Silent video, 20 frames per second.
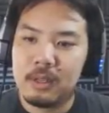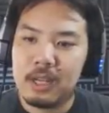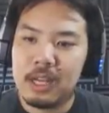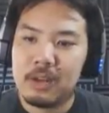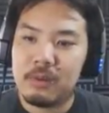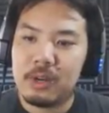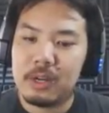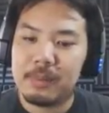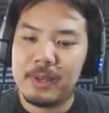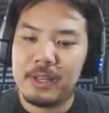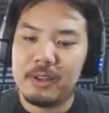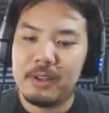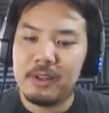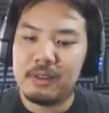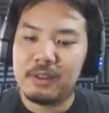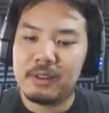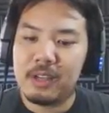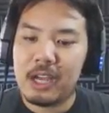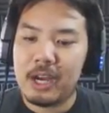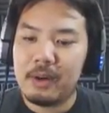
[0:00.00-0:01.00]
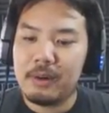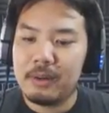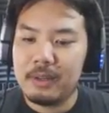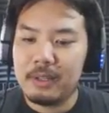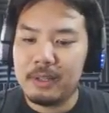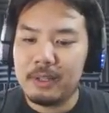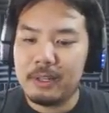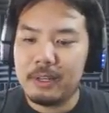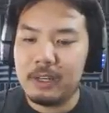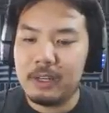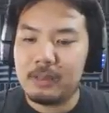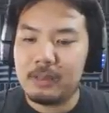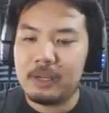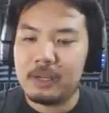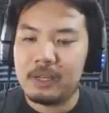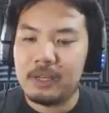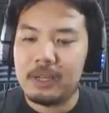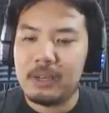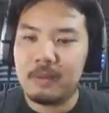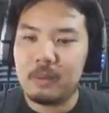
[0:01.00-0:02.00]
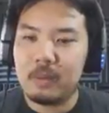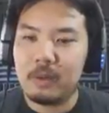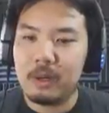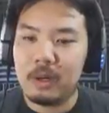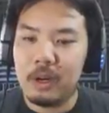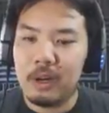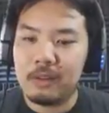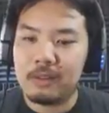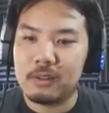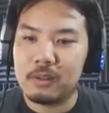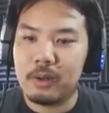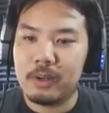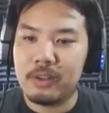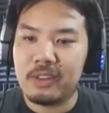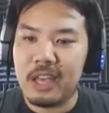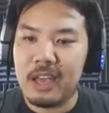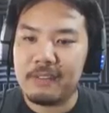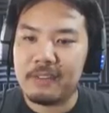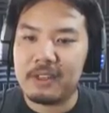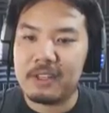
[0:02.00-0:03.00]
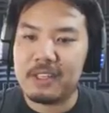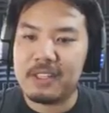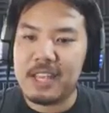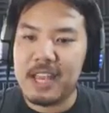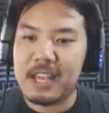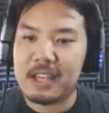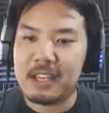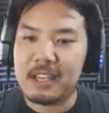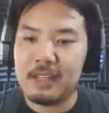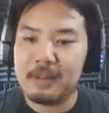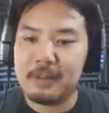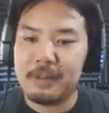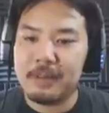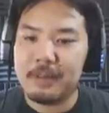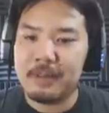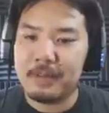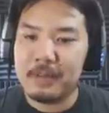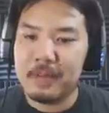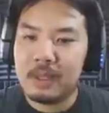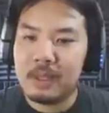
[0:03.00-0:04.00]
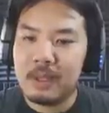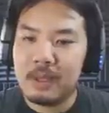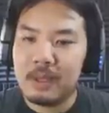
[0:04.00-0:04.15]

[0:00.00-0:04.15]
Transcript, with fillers: I'd recommend using Hyridin here because we are also going to have to attack him.